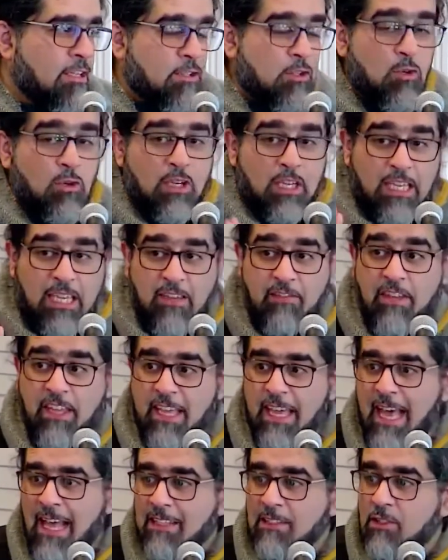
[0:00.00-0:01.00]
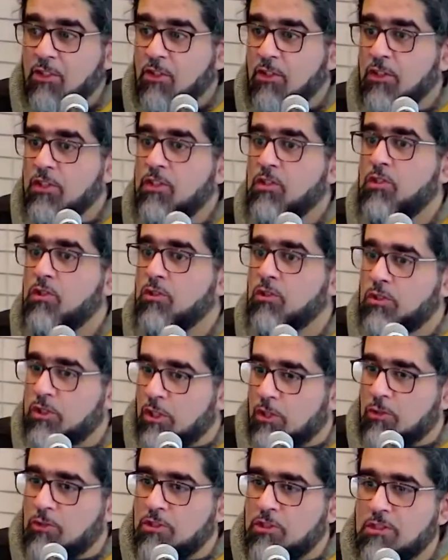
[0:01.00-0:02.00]
So giving answers to
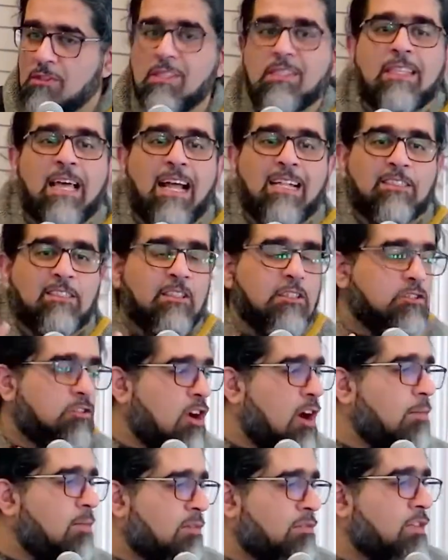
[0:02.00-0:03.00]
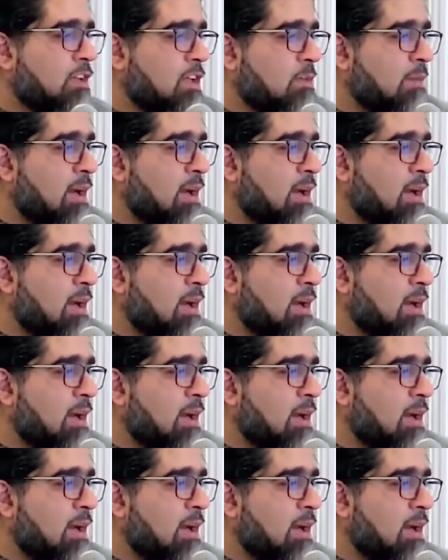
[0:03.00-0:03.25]
solutions, that's the job of the